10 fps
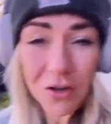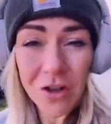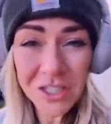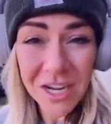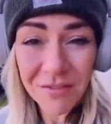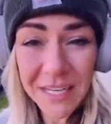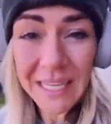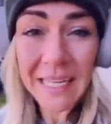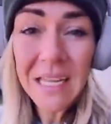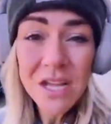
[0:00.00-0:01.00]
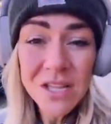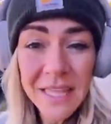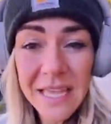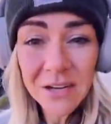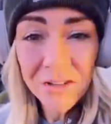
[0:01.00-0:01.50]
our longevity,
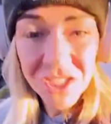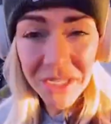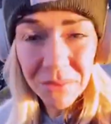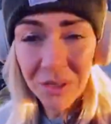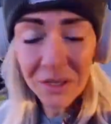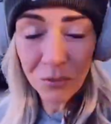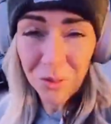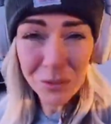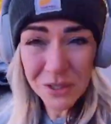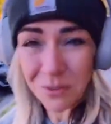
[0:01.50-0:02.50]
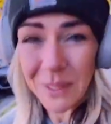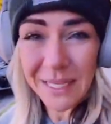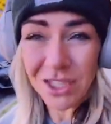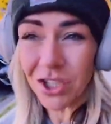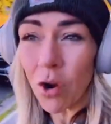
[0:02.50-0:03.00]
the energy with which
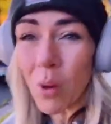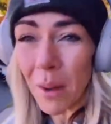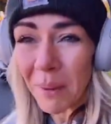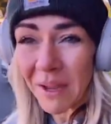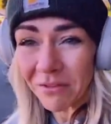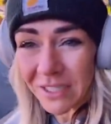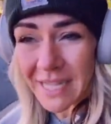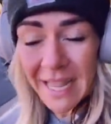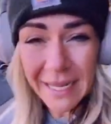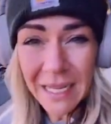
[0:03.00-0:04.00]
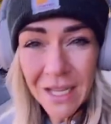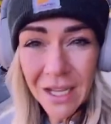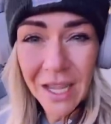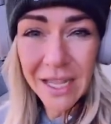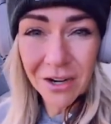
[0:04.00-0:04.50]
we show up every day
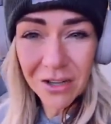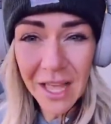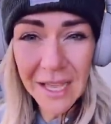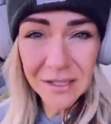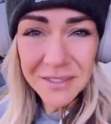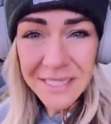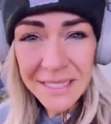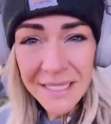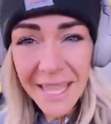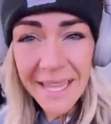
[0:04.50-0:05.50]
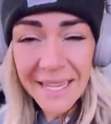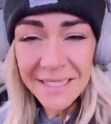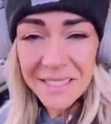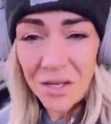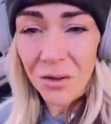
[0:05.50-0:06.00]
in our lives. Okay.
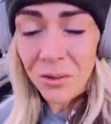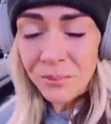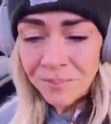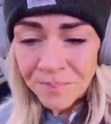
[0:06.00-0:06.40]
So,